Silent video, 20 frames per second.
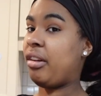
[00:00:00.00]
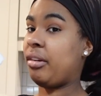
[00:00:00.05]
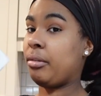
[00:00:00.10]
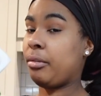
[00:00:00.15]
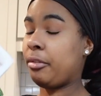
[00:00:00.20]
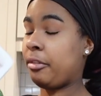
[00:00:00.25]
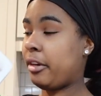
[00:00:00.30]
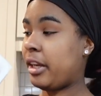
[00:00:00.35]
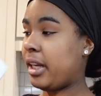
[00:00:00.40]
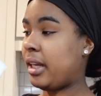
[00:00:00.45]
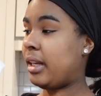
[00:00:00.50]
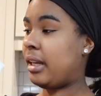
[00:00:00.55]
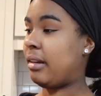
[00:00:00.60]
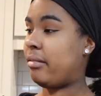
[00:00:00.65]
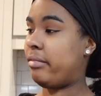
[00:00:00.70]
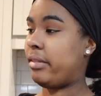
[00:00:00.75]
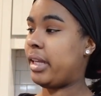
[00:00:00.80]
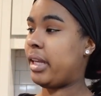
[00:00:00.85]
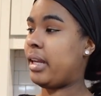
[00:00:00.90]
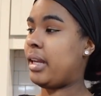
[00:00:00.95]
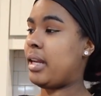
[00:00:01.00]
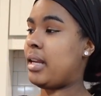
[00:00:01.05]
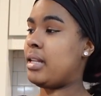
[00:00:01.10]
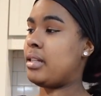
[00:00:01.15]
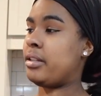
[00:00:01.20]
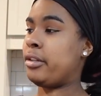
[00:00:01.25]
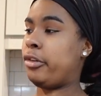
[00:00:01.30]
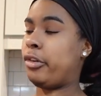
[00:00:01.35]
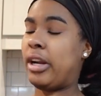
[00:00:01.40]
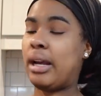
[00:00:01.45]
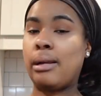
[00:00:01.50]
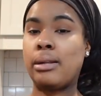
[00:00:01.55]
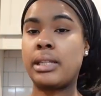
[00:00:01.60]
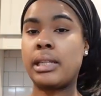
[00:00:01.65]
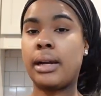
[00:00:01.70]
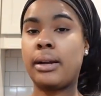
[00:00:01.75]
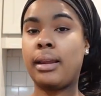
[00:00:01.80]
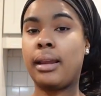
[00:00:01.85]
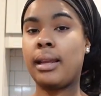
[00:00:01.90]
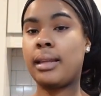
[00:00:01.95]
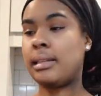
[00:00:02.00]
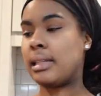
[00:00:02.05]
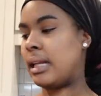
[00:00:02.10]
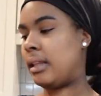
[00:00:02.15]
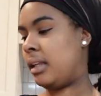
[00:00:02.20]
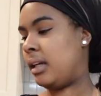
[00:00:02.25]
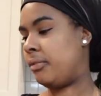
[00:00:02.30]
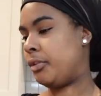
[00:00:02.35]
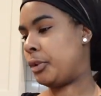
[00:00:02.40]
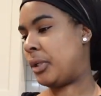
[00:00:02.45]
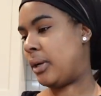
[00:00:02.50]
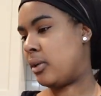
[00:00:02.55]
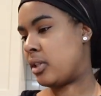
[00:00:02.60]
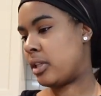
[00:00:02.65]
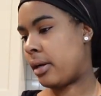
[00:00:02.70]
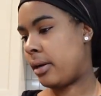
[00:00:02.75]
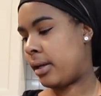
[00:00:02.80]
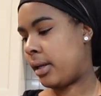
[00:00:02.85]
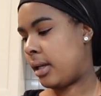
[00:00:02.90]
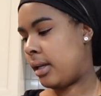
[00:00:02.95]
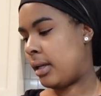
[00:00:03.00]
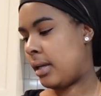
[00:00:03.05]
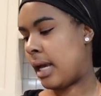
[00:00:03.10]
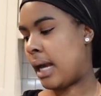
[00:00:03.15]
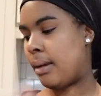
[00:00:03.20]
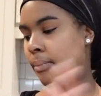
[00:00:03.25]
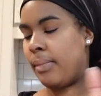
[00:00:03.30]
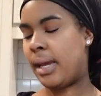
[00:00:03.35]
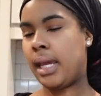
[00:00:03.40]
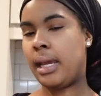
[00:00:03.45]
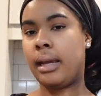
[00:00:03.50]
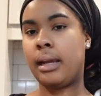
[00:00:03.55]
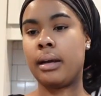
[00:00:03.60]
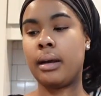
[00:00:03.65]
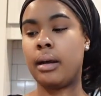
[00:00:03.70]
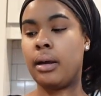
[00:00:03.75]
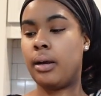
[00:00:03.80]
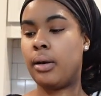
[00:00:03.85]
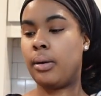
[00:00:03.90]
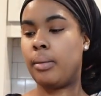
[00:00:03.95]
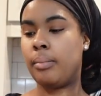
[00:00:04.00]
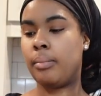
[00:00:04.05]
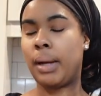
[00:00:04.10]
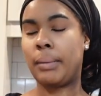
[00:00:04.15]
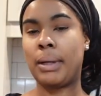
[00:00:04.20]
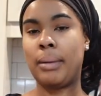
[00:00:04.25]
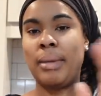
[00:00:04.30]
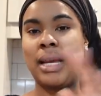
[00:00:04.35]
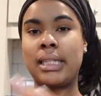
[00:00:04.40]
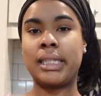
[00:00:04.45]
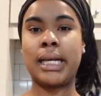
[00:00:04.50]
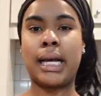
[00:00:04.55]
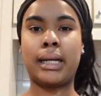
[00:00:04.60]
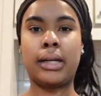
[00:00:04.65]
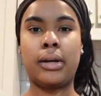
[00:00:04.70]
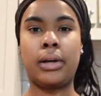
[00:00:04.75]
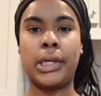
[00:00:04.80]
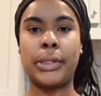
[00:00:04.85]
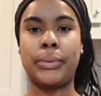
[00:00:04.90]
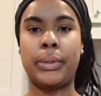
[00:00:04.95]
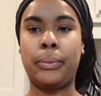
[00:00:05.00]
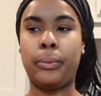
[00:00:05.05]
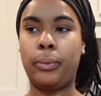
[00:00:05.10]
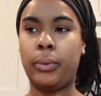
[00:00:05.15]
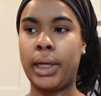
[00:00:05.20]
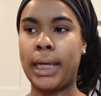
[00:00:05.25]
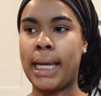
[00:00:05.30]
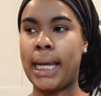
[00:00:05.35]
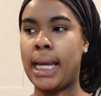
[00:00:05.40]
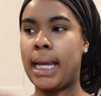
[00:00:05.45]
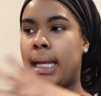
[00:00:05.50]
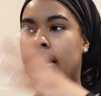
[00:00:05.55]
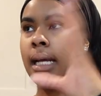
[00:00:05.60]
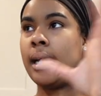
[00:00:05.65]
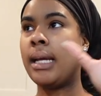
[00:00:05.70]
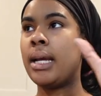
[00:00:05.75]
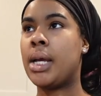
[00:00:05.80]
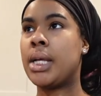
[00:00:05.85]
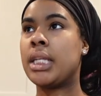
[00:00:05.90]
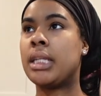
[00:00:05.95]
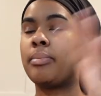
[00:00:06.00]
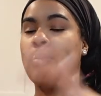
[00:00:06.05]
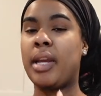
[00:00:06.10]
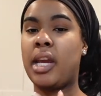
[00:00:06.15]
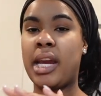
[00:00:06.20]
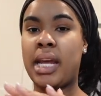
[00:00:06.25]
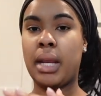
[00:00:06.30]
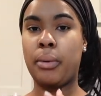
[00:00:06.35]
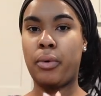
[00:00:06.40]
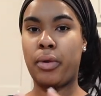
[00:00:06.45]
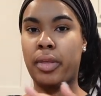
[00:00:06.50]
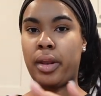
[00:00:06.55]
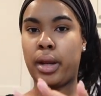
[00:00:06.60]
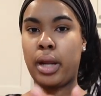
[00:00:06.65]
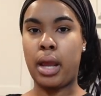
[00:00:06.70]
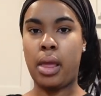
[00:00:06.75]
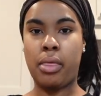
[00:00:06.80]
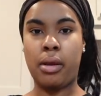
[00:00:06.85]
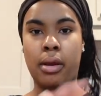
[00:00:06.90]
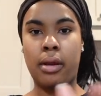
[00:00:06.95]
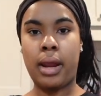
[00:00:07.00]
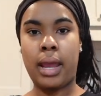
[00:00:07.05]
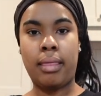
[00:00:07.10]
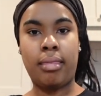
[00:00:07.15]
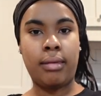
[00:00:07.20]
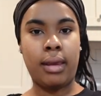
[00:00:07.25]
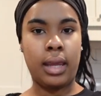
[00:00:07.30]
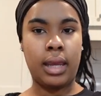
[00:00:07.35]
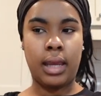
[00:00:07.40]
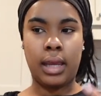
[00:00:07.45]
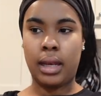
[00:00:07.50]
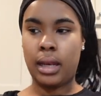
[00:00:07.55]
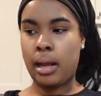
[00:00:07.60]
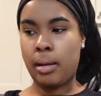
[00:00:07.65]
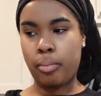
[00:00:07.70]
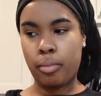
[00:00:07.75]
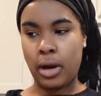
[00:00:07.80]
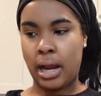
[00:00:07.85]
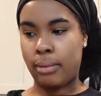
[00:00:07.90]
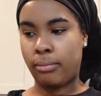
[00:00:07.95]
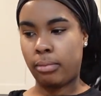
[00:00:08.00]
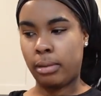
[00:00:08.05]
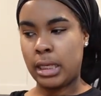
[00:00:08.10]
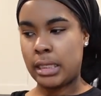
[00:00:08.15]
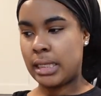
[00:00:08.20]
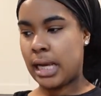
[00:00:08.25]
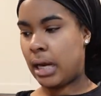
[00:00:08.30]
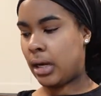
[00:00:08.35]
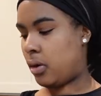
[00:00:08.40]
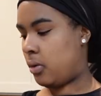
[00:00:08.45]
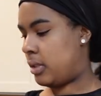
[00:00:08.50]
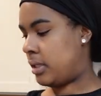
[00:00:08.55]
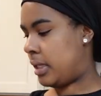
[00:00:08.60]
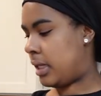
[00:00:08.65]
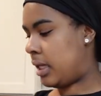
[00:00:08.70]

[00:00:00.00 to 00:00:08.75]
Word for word: got 3 of these ground turkeys. I love ground turkey. I make I'm gonna make tacos with one, spaghetti with another, and then probably tacos